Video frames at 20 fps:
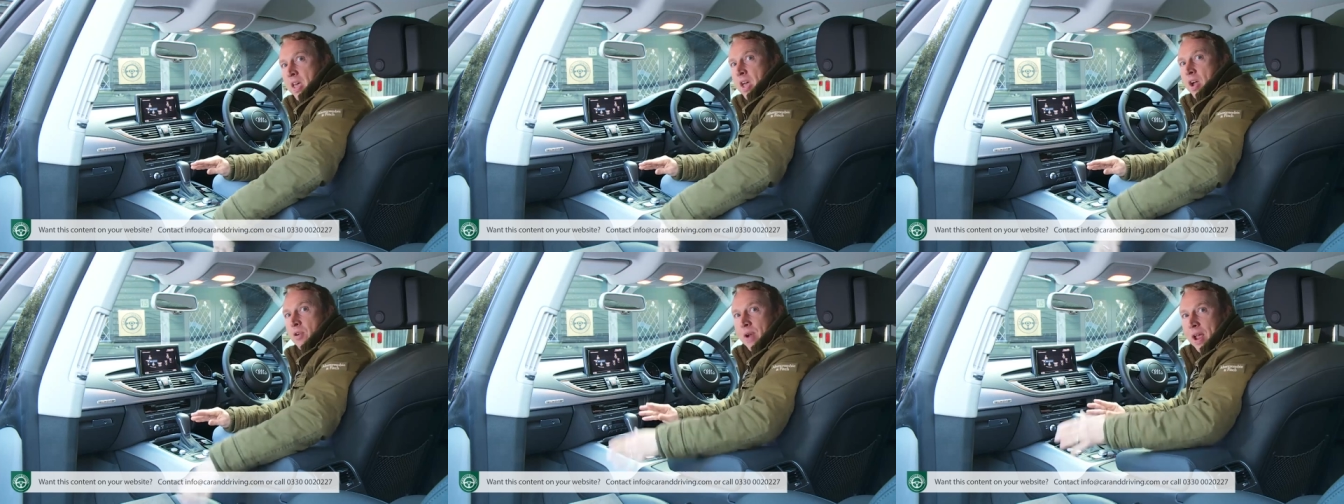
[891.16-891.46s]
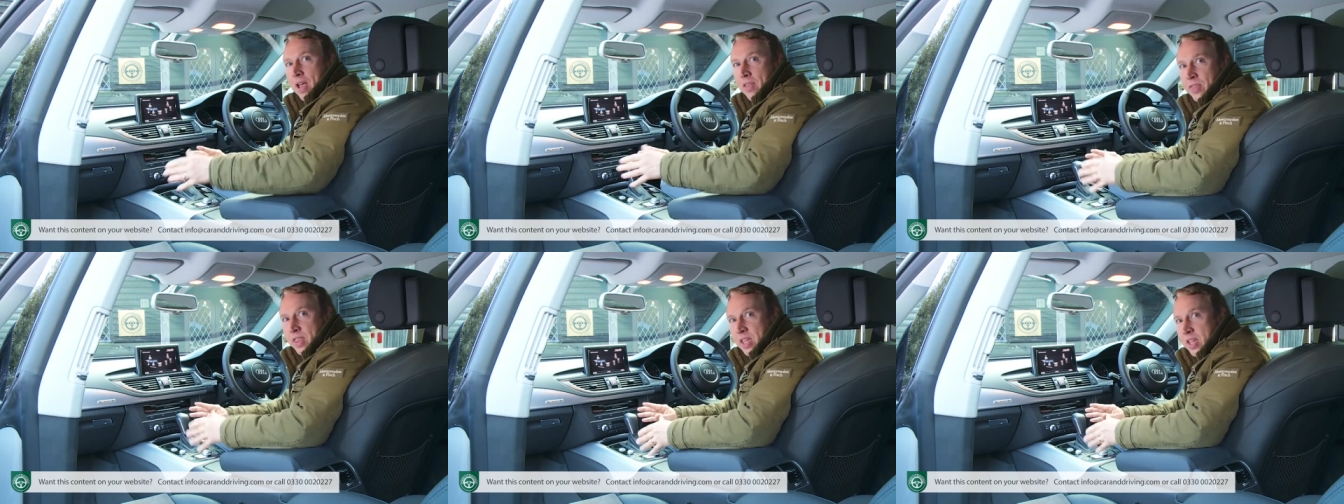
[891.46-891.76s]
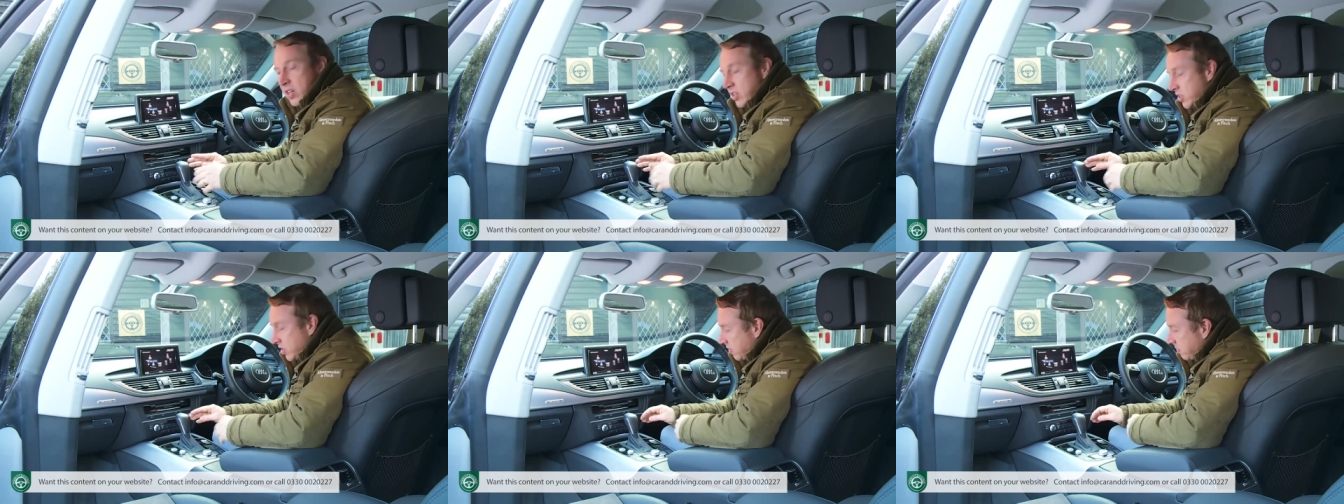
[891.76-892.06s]
Around
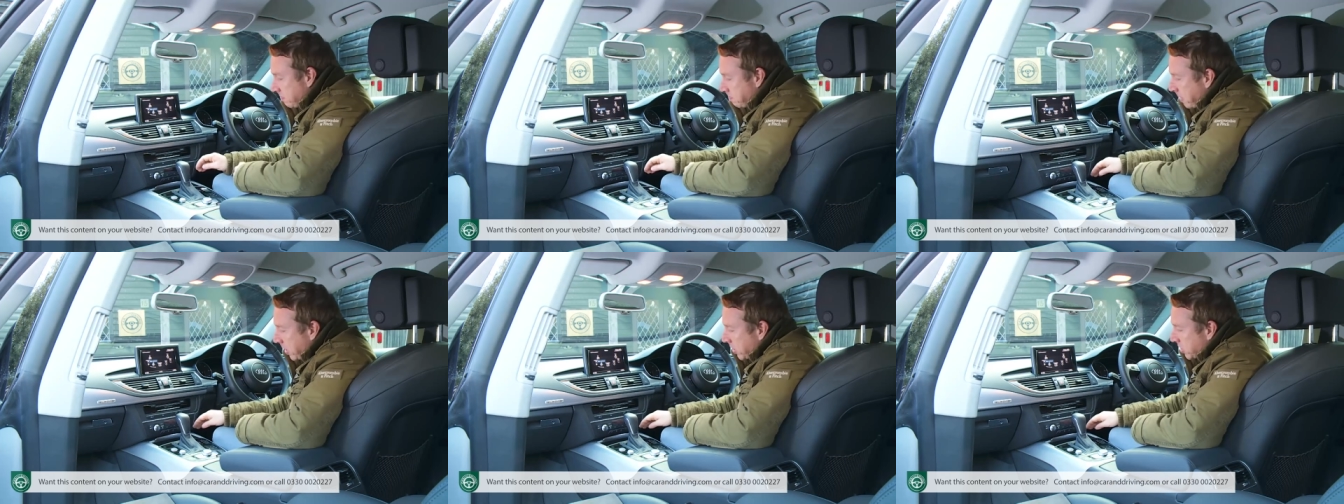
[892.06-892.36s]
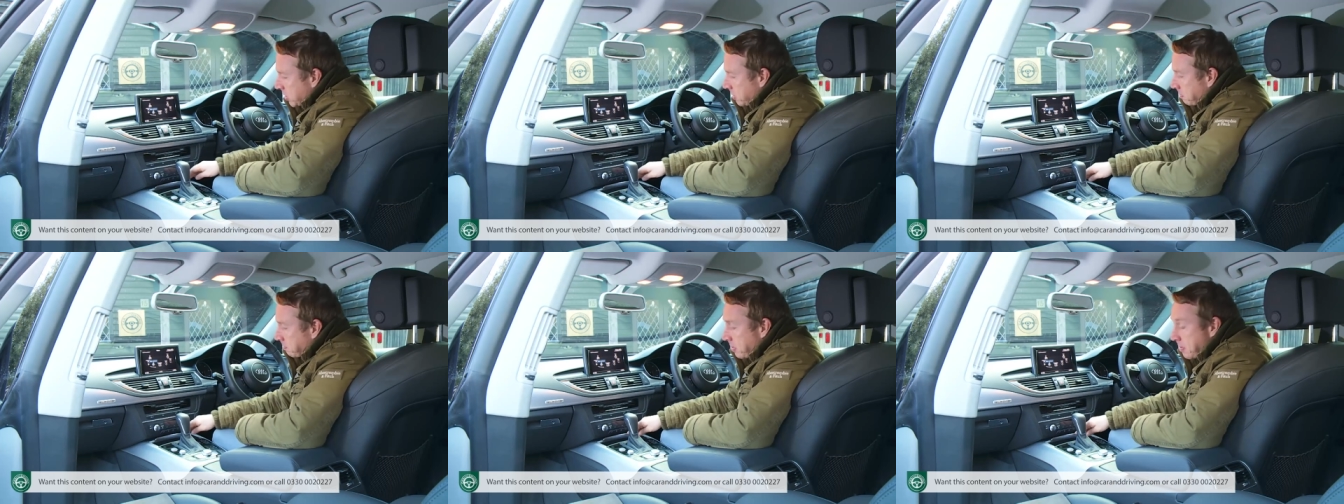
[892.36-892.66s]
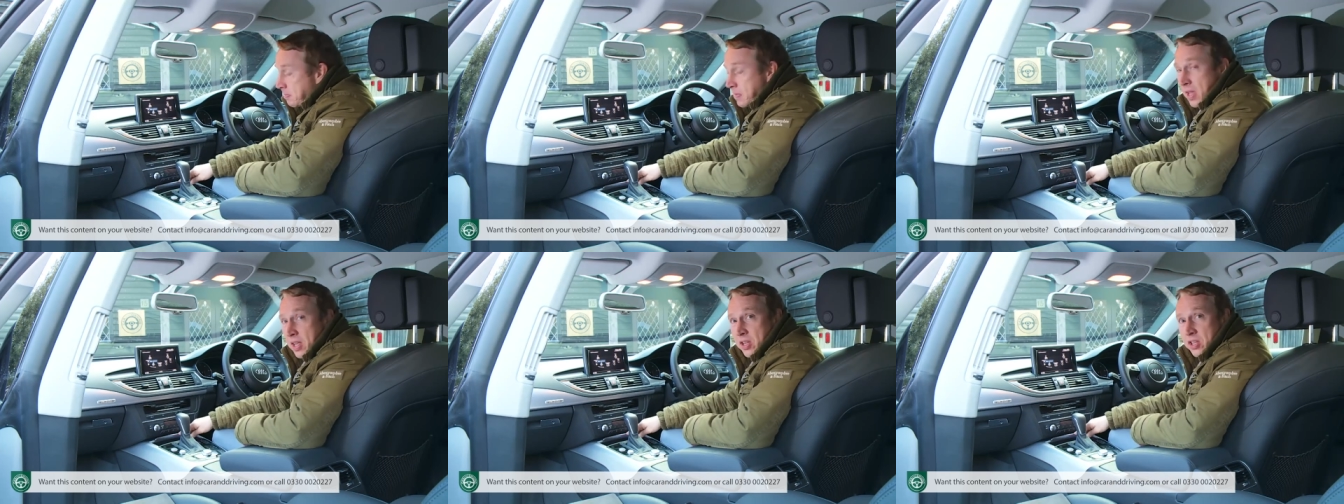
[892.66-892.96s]
these, if budget
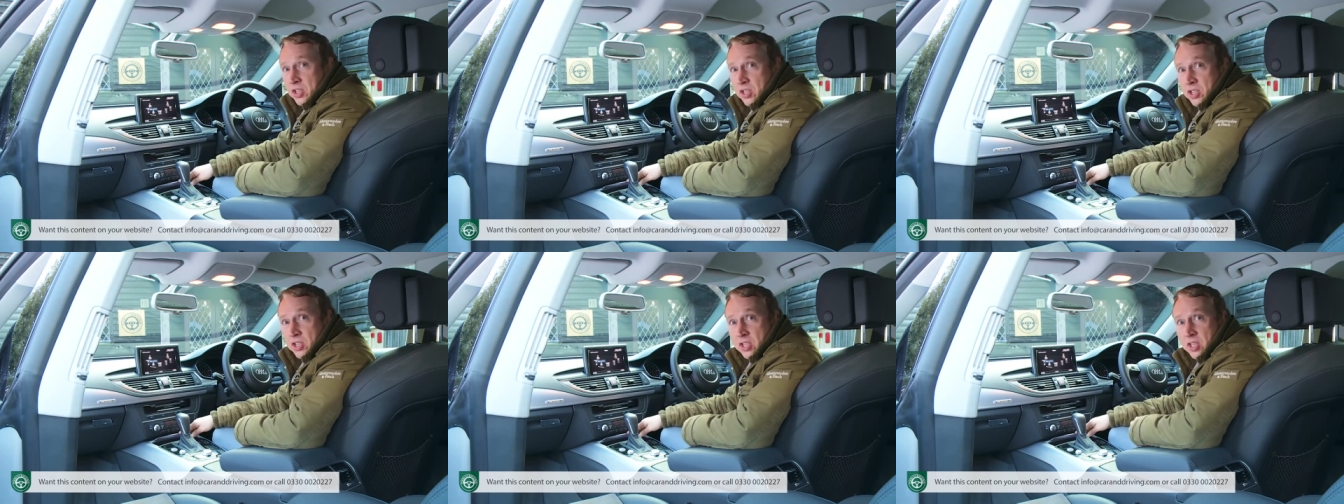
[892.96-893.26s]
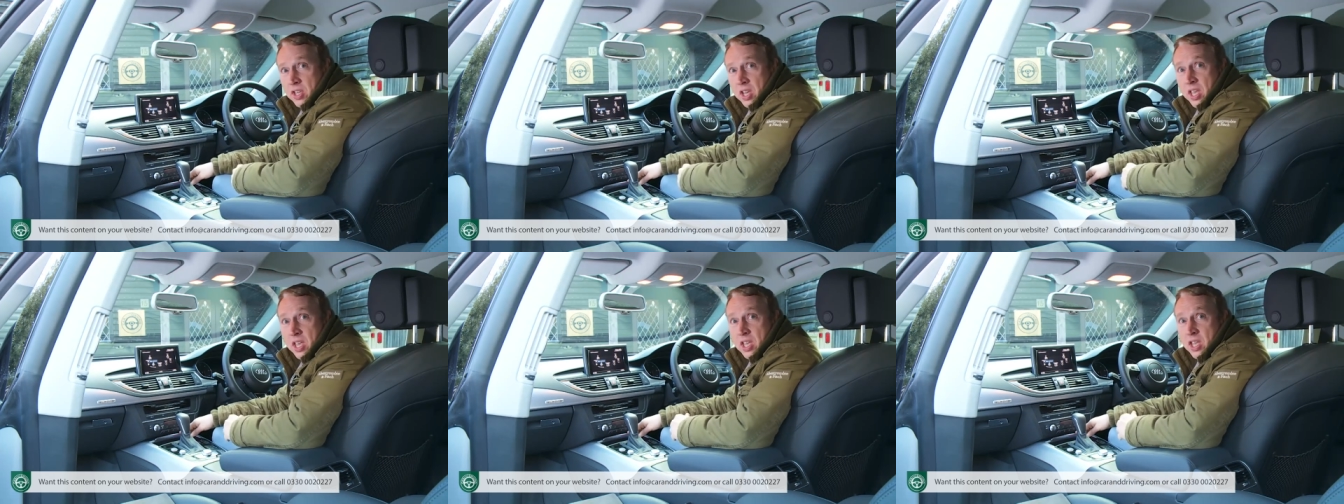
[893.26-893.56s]
permits,